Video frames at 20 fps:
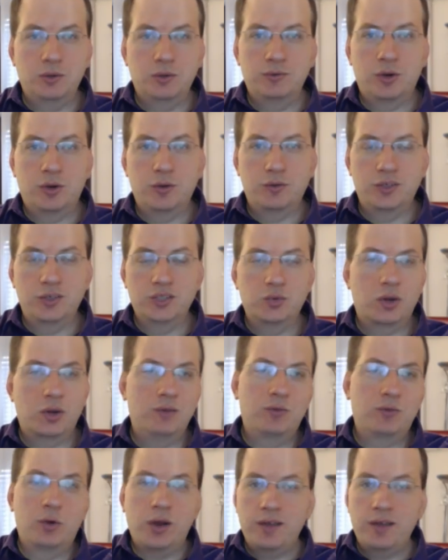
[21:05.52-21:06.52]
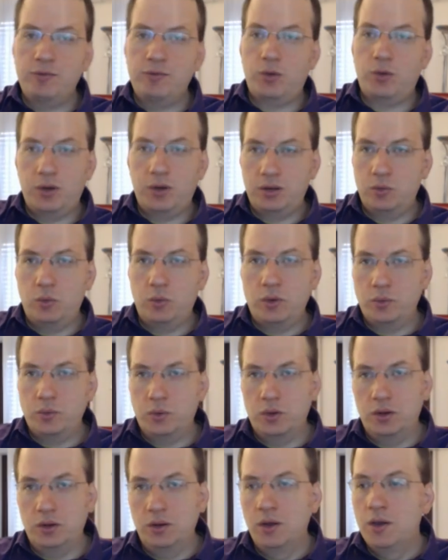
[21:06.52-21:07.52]
of Israel forever, and
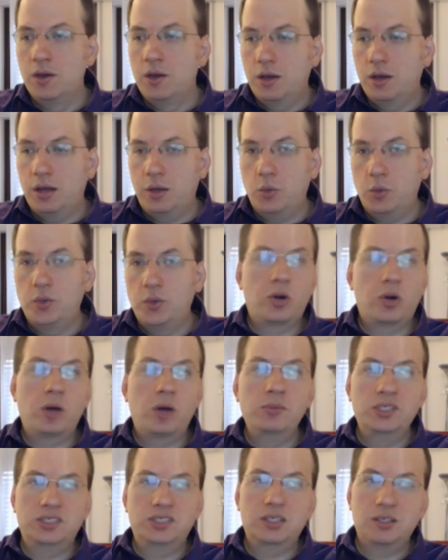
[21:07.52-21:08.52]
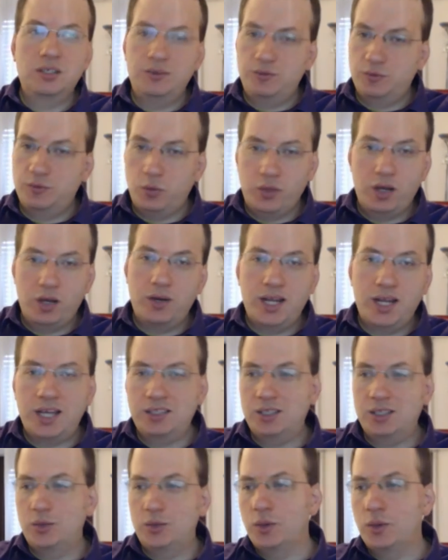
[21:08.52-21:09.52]
we promise that if we are
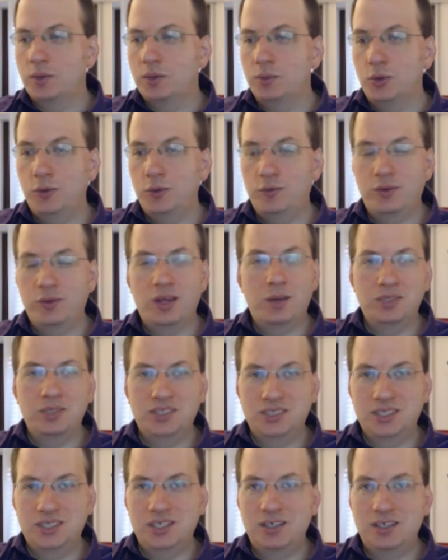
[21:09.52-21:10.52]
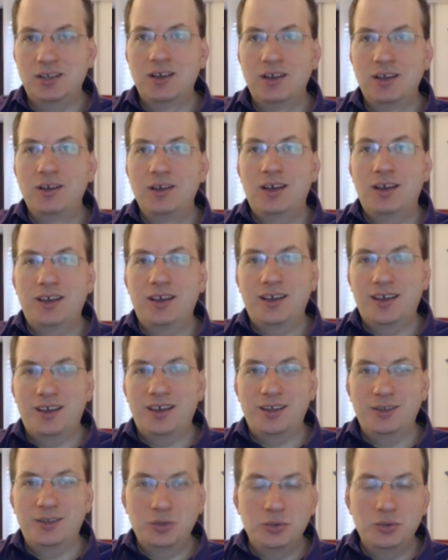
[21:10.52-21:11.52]
elected, we will move the embassy
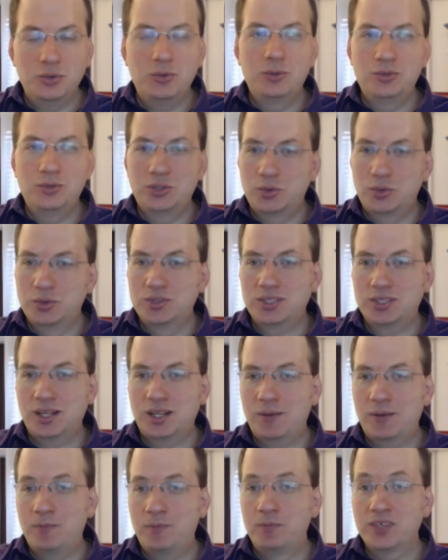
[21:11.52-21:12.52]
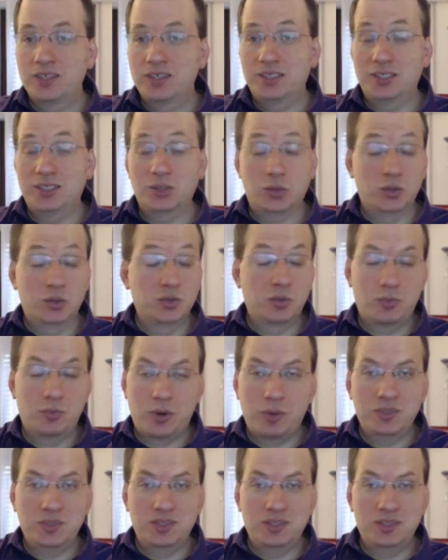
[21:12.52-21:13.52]
to Jerusalem. This is also a
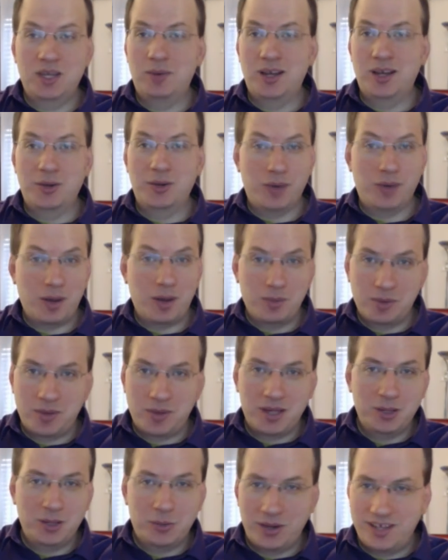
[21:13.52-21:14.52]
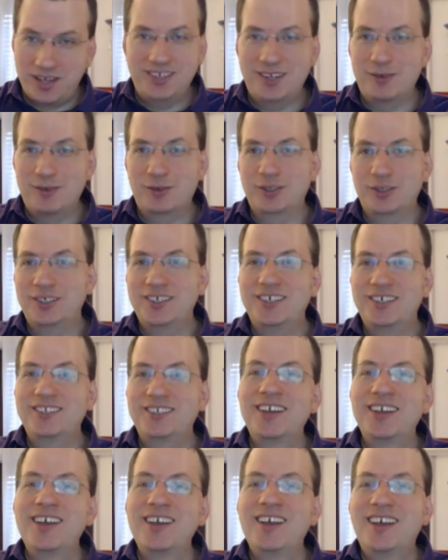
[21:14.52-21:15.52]
promise made by Obama, by the way, and he never did
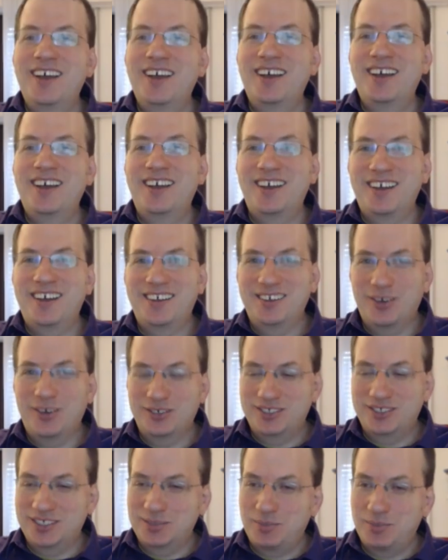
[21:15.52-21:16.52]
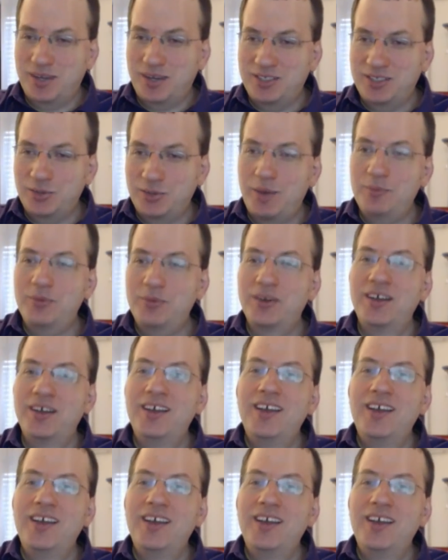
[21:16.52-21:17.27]
it, not just by Trump.